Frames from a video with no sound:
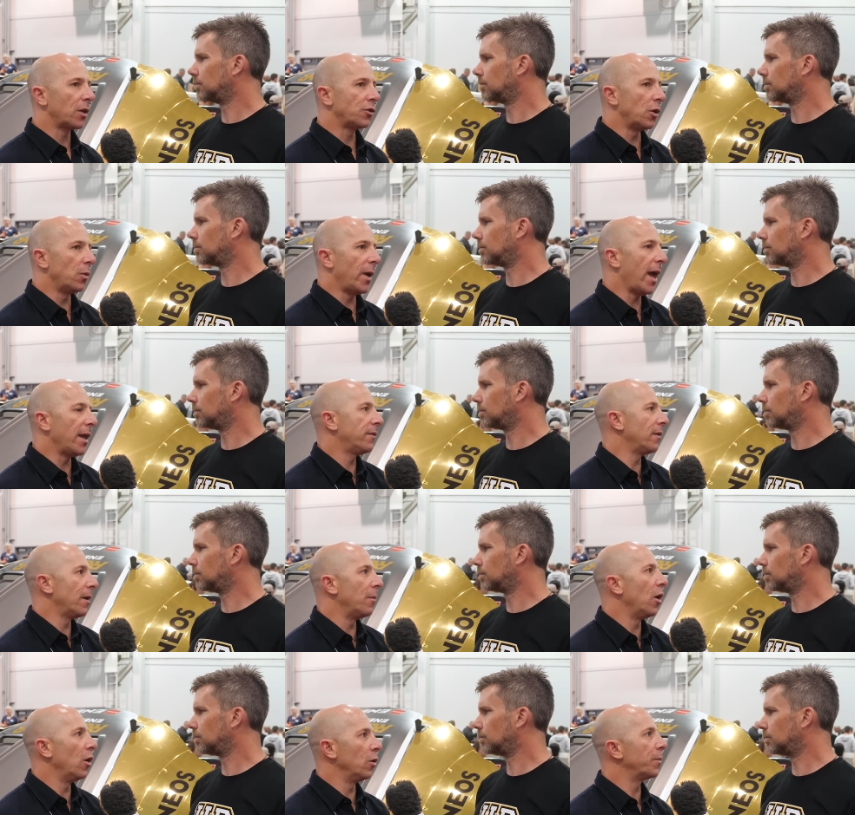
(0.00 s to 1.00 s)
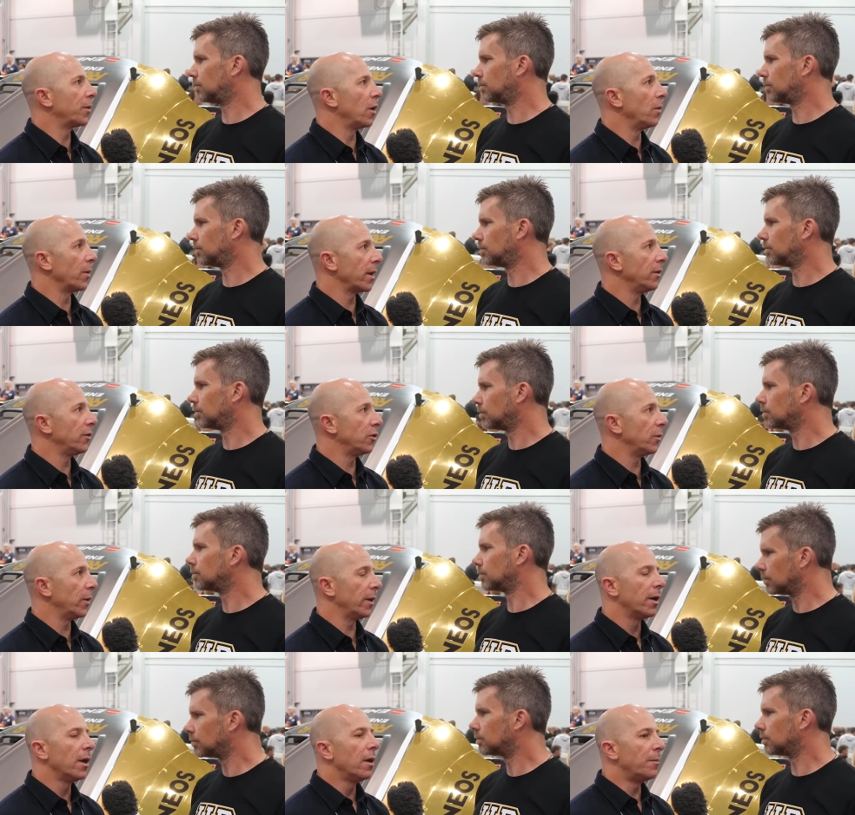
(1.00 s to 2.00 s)
Speaker 1: so we had some hope going into
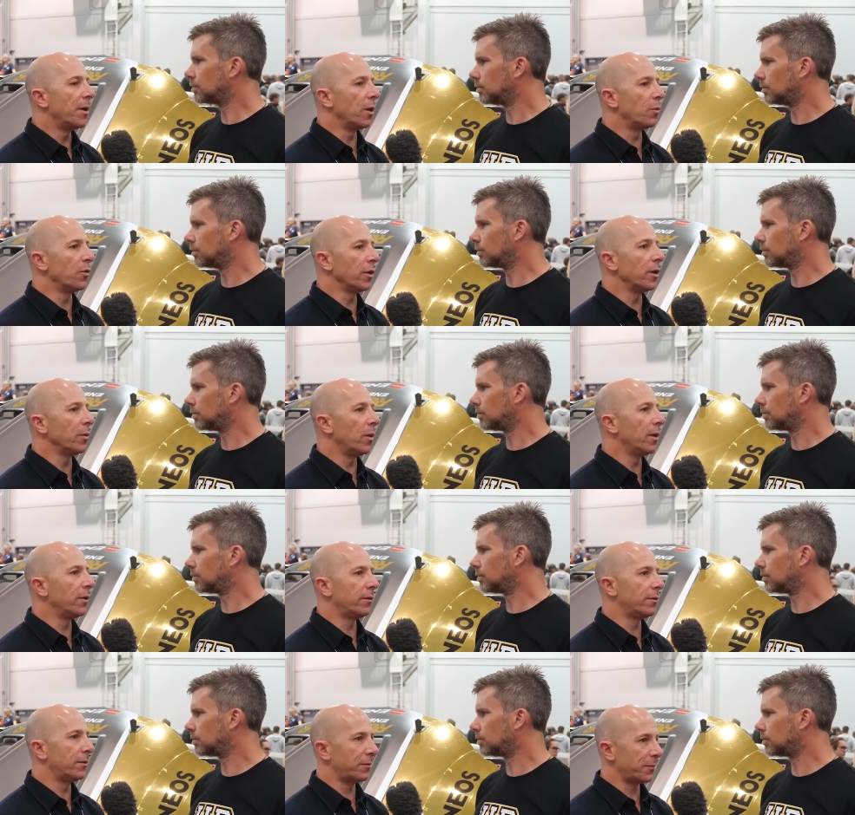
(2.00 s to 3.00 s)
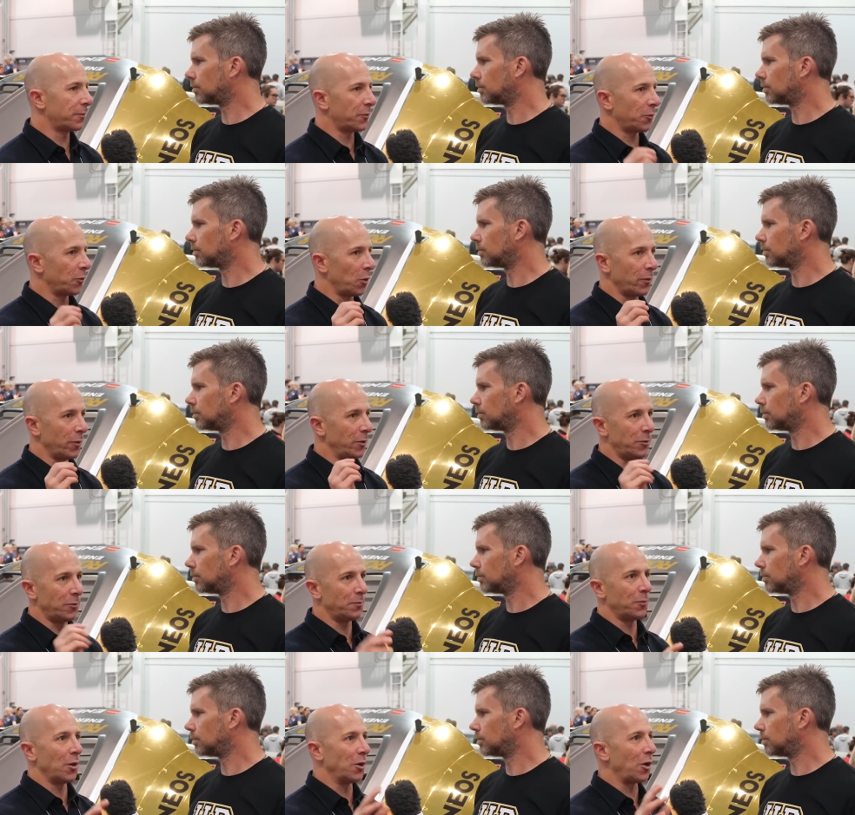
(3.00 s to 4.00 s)
it, but it really was sort of a,
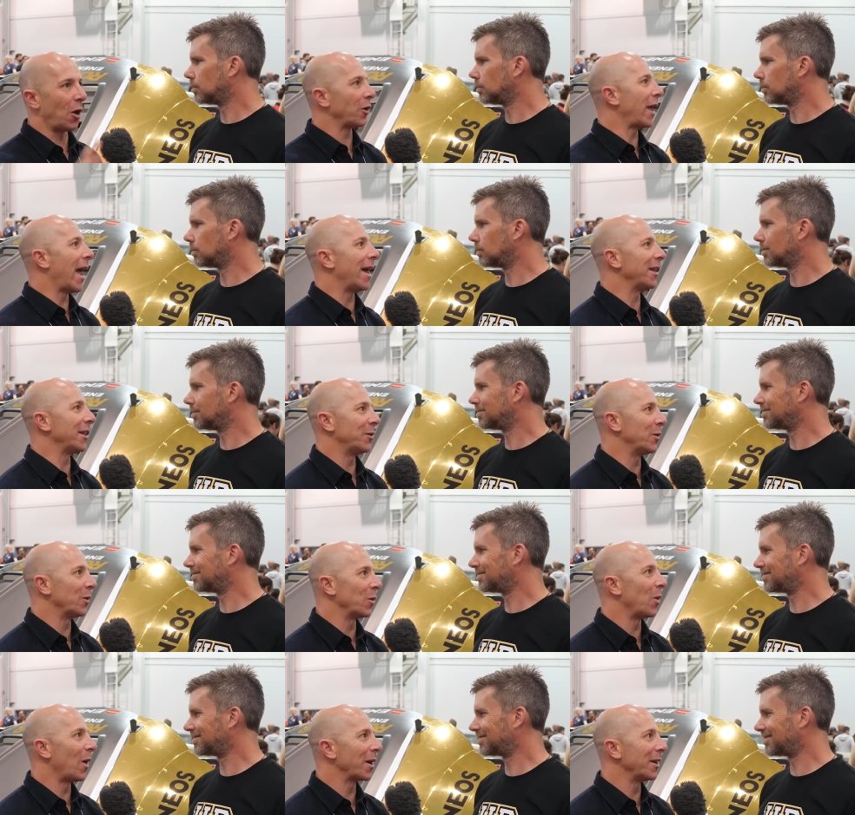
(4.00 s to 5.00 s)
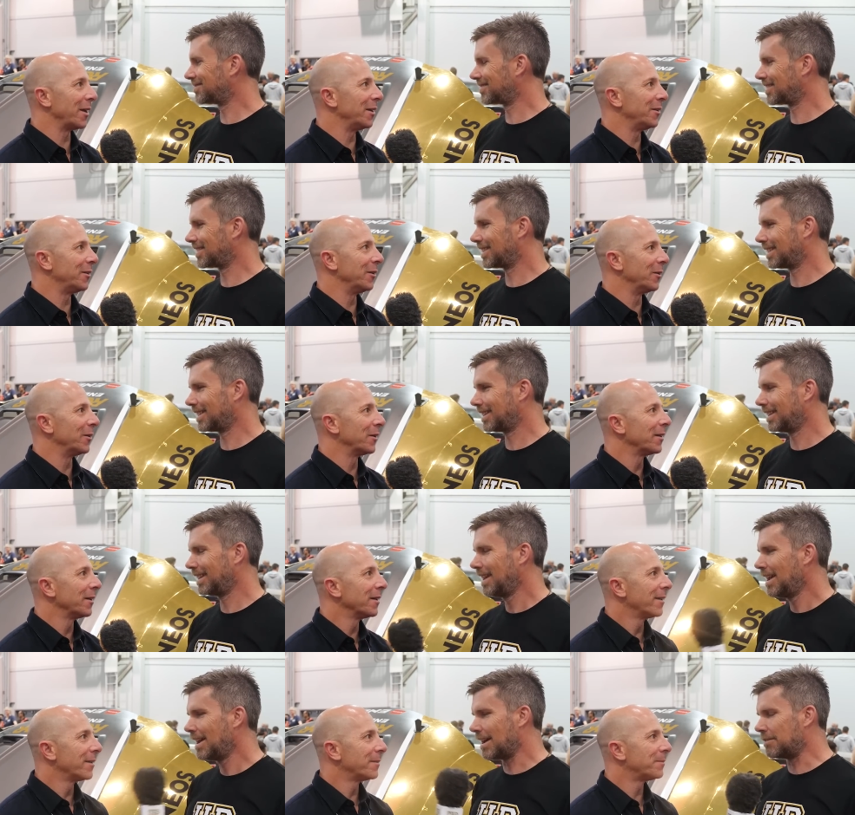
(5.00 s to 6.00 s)
a dark alley we were walking into.
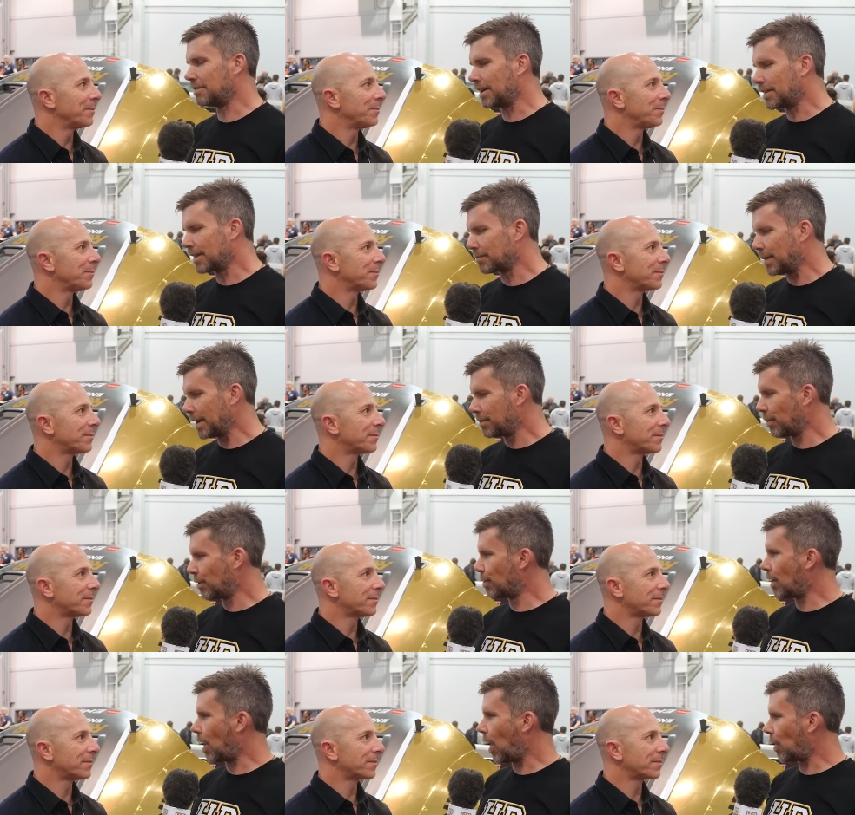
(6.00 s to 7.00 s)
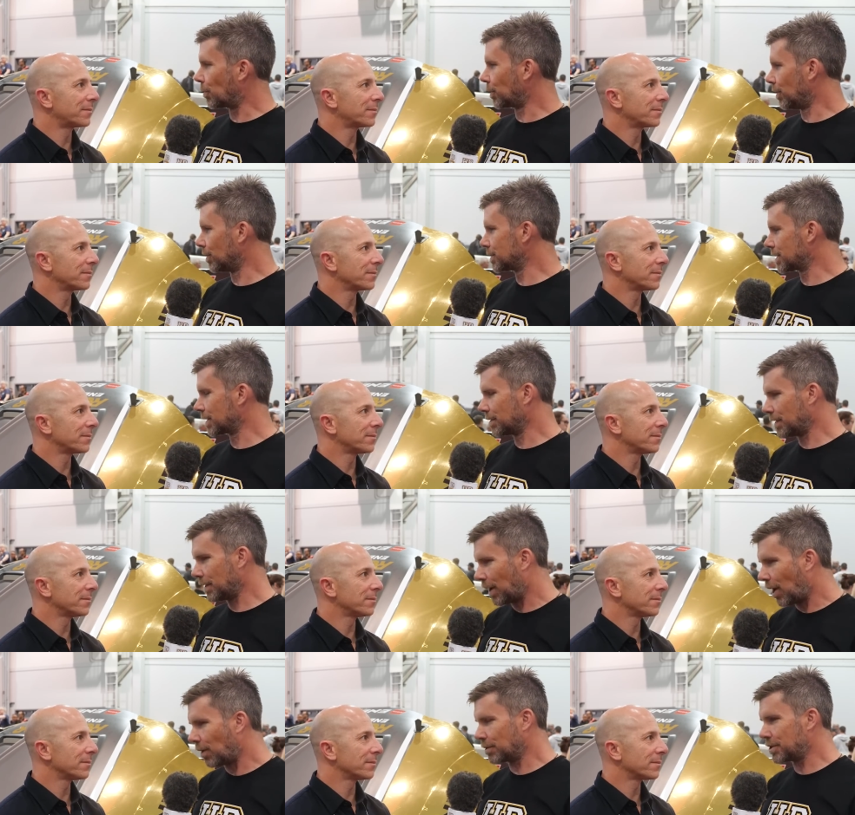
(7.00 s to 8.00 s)
Speaker 2: I mean, I think people hold on to
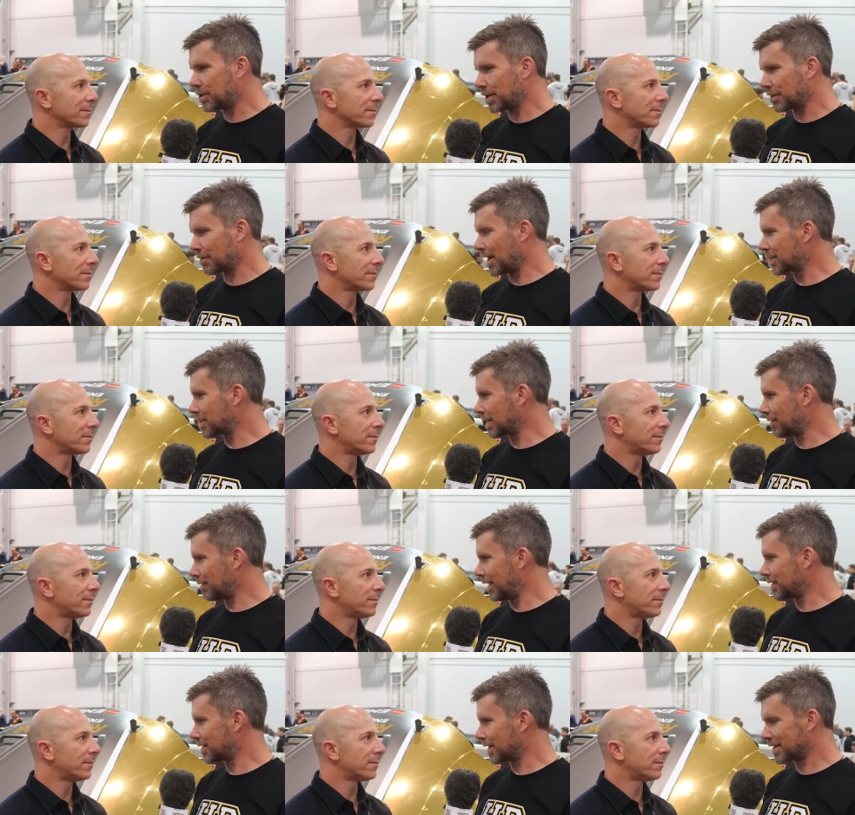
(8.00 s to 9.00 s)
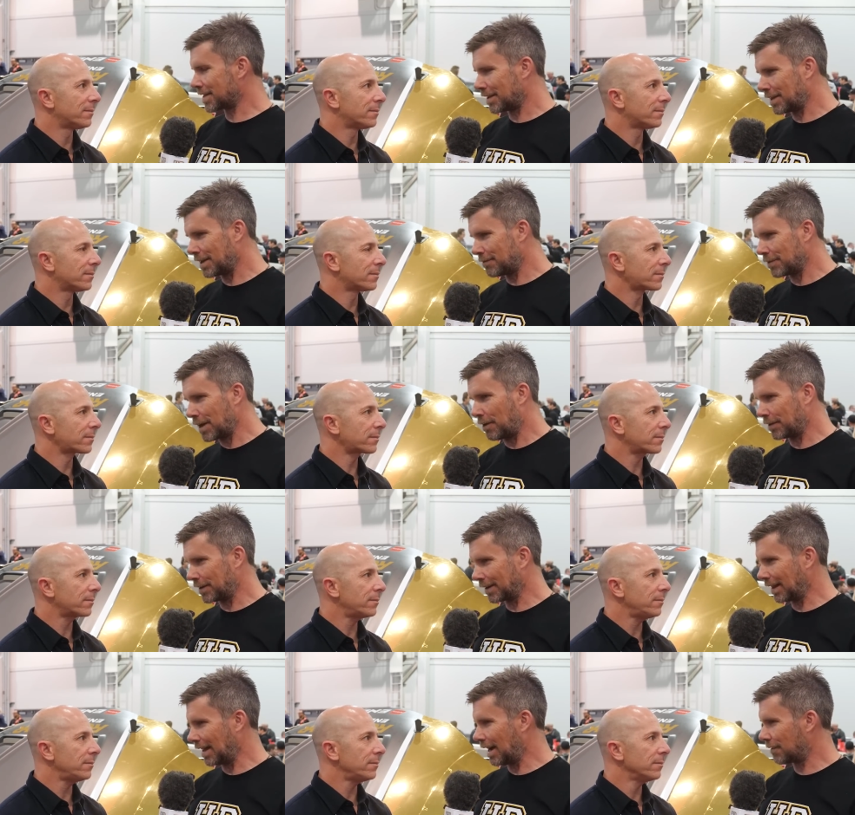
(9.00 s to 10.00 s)
the older generation of engines that they've
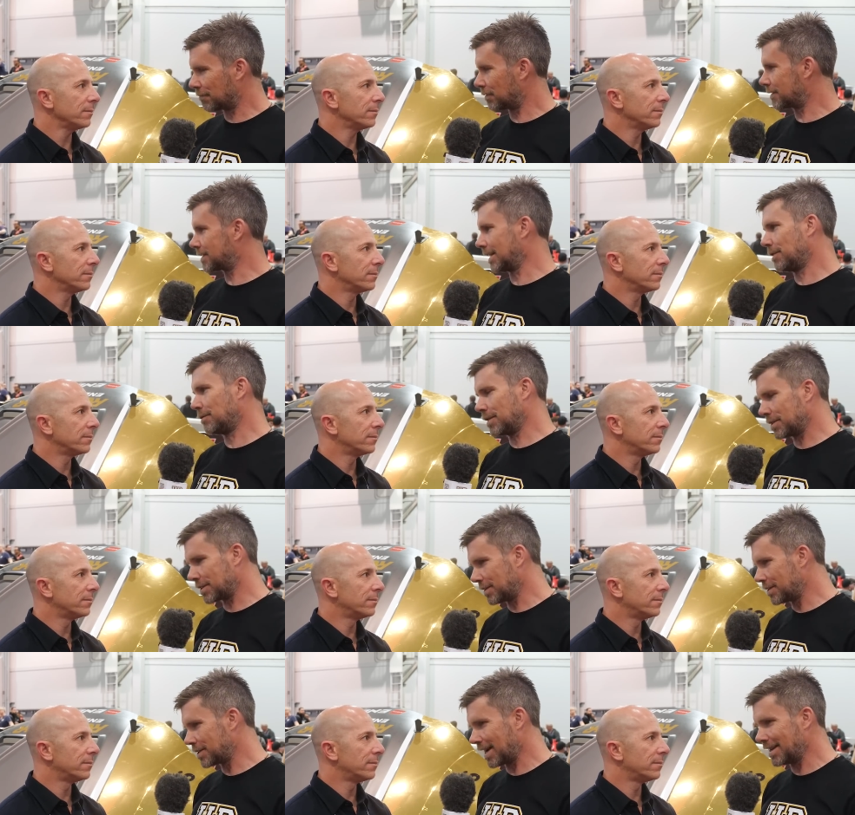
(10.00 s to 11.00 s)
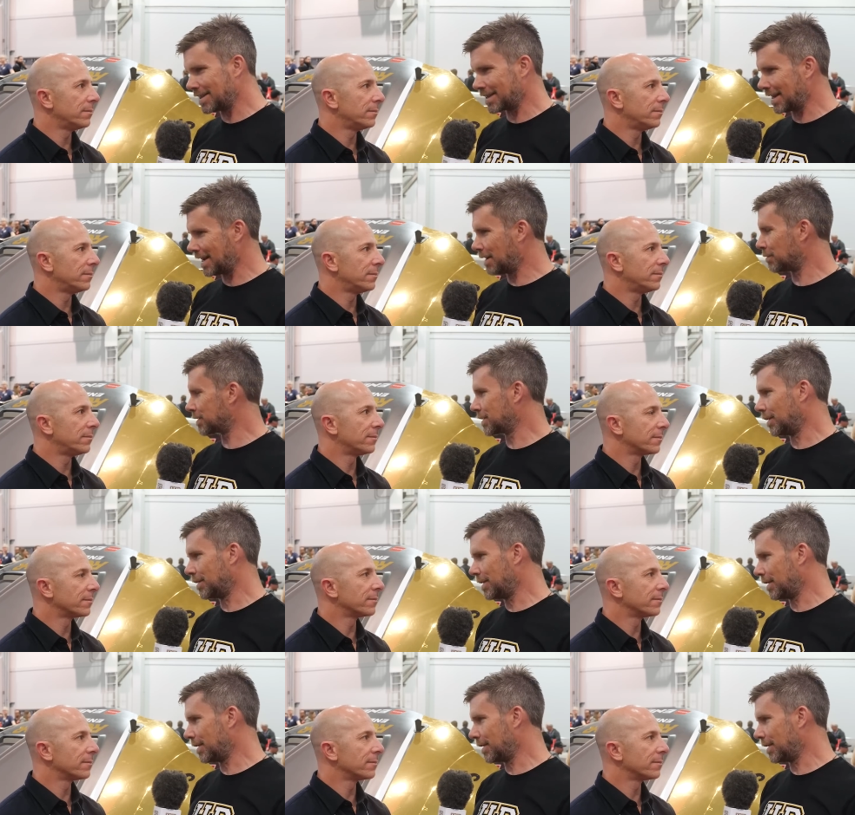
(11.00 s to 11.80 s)
known and loved. we see it with the 2JZ. It was no